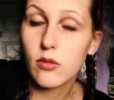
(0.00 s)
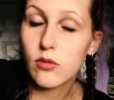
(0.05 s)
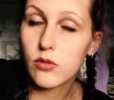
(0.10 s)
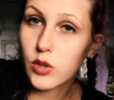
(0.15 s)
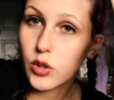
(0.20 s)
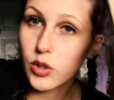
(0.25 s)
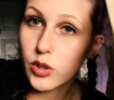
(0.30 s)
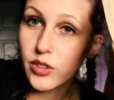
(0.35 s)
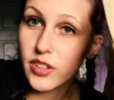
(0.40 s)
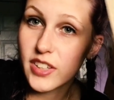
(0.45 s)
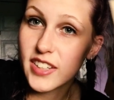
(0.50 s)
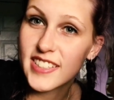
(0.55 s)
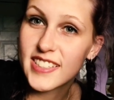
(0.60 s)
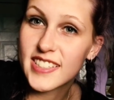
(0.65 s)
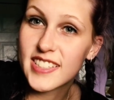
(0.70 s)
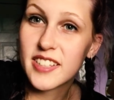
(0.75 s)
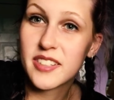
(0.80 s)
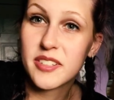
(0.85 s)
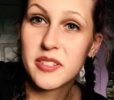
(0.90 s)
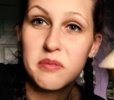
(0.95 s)
for this
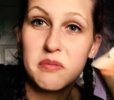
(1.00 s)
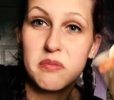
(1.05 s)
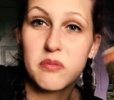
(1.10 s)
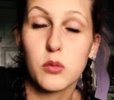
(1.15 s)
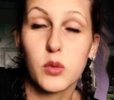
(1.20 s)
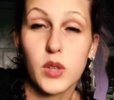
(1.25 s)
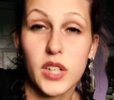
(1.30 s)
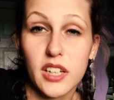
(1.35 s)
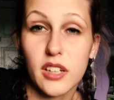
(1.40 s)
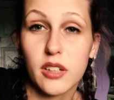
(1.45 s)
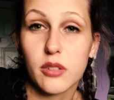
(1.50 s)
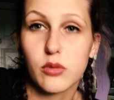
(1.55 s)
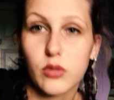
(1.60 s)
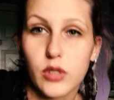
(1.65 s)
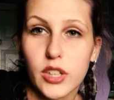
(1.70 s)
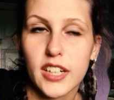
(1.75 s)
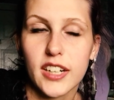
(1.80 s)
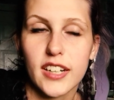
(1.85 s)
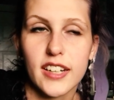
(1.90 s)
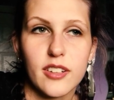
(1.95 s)
week of
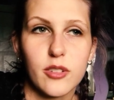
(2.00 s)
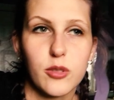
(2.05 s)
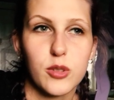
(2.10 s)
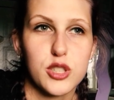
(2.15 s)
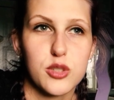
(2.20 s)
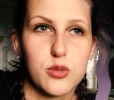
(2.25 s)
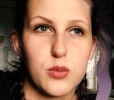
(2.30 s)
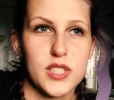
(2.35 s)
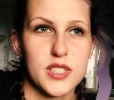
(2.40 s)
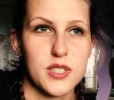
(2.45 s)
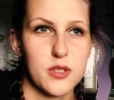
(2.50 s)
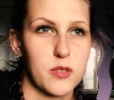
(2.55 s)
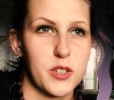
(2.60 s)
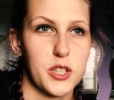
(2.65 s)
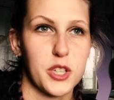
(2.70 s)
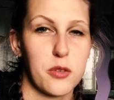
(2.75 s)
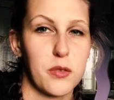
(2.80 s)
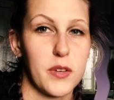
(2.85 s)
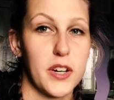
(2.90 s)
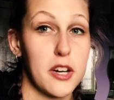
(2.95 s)
reading, which wasn't really
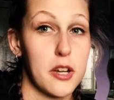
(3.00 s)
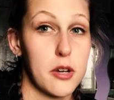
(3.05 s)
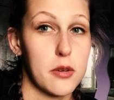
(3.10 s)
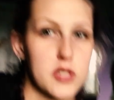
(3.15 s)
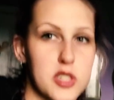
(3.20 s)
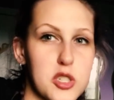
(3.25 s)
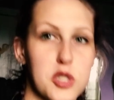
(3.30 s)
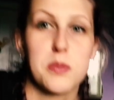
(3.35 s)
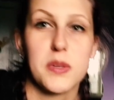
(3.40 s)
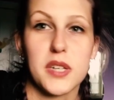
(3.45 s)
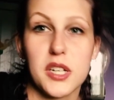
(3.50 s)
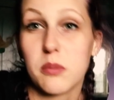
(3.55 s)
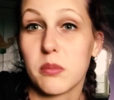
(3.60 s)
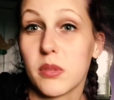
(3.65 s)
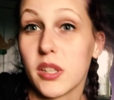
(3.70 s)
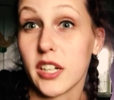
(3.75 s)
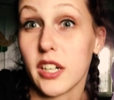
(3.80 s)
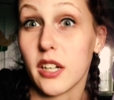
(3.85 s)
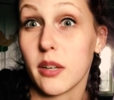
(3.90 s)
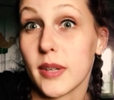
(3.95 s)
reading, was just me
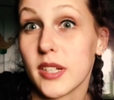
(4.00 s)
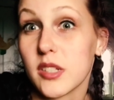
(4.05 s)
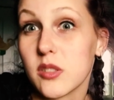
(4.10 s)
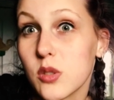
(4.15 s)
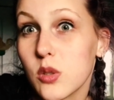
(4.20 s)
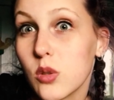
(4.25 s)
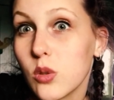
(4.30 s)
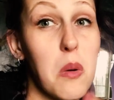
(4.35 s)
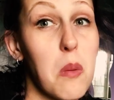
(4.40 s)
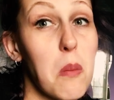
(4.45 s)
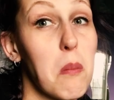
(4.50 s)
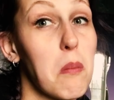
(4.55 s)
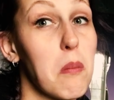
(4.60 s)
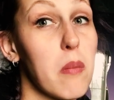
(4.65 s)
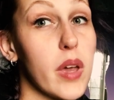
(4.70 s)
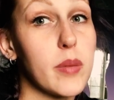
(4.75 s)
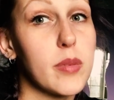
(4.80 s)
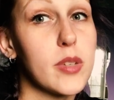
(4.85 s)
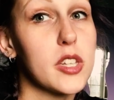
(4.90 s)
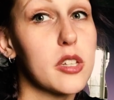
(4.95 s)
complaining about school.
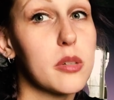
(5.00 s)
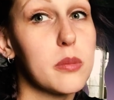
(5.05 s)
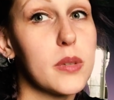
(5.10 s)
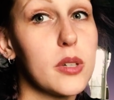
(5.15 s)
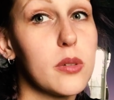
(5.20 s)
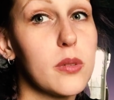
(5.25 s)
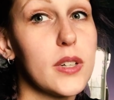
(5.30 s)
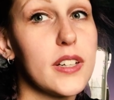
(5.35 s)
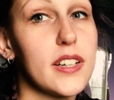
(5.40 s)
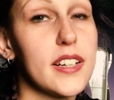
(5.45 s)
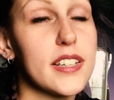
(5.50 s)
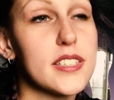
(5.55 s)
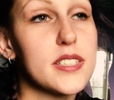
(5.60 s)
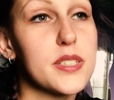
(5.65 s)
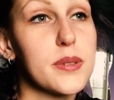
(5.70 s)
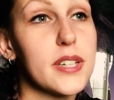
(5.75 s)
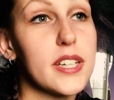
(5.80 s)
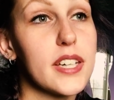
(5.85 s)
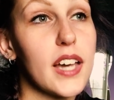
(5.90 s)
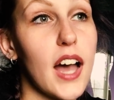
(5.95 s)
Maybe there'll be one next
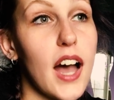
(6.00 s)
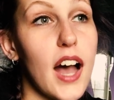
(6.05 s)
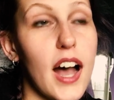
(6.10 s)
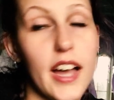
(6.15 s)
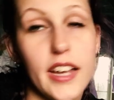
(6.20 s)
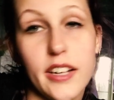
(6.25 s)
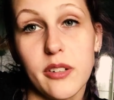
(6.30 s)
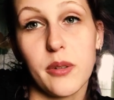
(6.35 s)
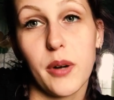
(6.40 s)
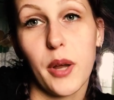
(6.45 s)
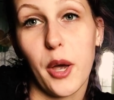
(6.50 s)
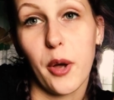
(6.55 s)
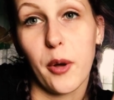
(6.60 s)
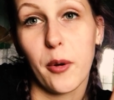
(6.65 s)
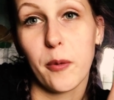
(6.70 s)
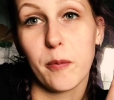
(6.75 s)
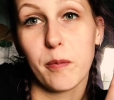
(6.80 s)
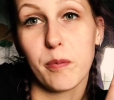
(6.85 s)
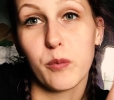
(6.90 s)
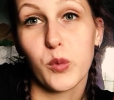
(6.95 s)
week. I don't know.
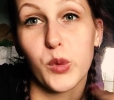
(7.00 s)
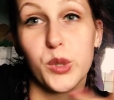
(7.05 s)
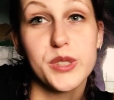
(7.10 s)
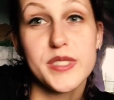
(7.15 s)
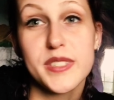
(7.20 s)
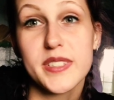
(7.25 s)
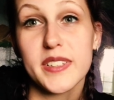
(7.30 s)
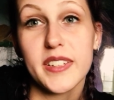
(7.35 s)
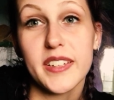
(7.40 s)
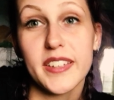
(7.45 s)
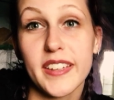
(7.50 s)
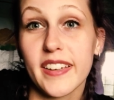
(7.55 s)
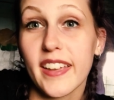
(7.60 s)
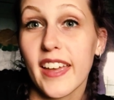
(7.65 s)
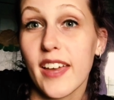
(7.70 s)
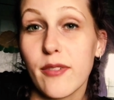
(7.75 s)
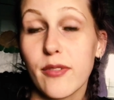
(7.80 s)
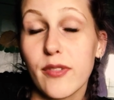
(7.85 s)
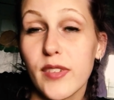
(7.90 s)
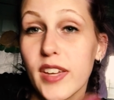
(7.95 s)
We'll see.
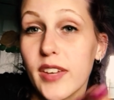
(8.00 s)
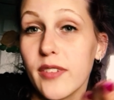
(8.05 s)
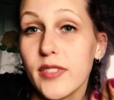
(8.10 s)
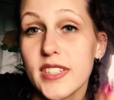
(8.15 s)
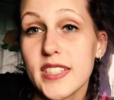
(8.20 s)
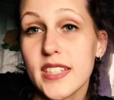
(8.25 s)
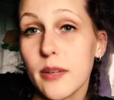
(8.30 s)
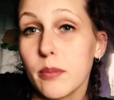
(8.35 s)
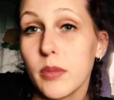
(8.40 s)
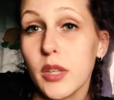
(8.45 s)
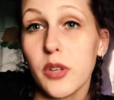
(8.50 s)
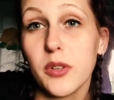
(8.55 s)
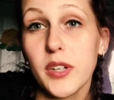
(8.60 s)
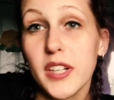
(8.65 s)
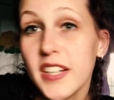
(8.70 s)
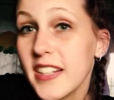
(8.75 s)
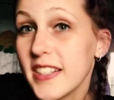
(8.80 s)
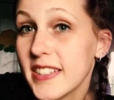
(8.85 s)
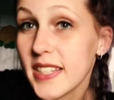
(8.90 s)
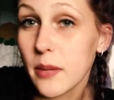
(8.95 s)
If if it's uploaded,
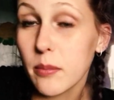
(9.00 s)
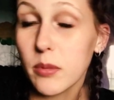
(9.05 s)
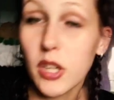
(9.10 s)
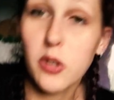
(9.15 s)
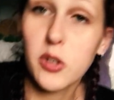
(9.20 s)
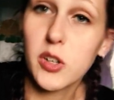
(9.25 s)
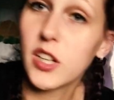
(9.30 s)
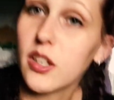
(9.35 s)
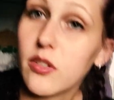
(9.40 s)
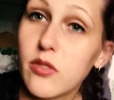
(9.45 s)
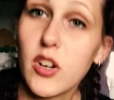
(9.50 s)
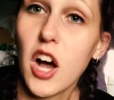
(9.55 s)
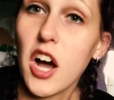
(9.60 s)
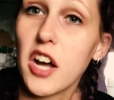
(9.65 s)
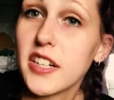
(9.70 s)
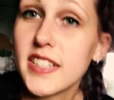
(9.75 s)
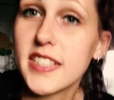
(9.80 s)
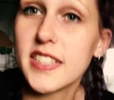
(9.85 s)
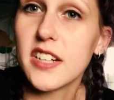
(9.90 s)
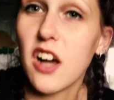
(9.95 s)
it's uploaded. If not,
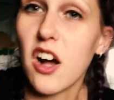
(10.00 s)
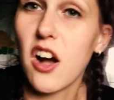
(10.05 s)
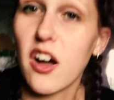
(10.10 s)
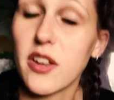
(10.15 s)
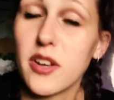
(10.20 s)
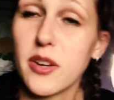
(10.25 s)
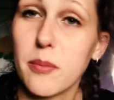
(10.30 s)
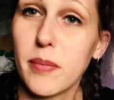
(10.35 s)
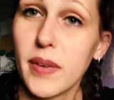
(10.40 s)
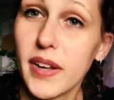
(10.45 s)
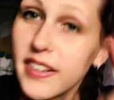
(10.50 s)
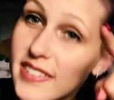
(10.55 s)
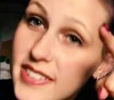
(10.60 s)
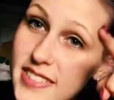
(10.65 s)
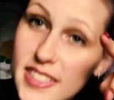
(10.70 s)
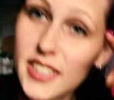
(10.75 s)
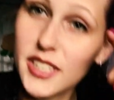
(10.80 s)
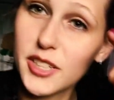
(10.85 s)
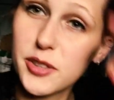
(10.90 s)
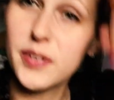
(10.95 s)
it's not. But I'll see
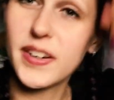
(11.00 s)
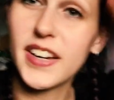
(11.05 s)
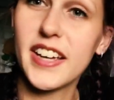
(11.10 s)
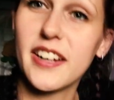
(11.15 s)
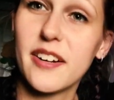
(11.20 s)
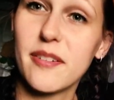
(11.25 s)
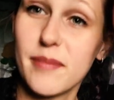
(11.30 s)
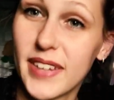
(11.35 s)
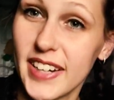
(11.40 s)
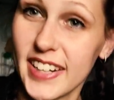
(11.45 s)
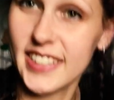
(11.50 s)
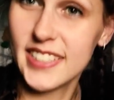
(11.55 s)
you in my next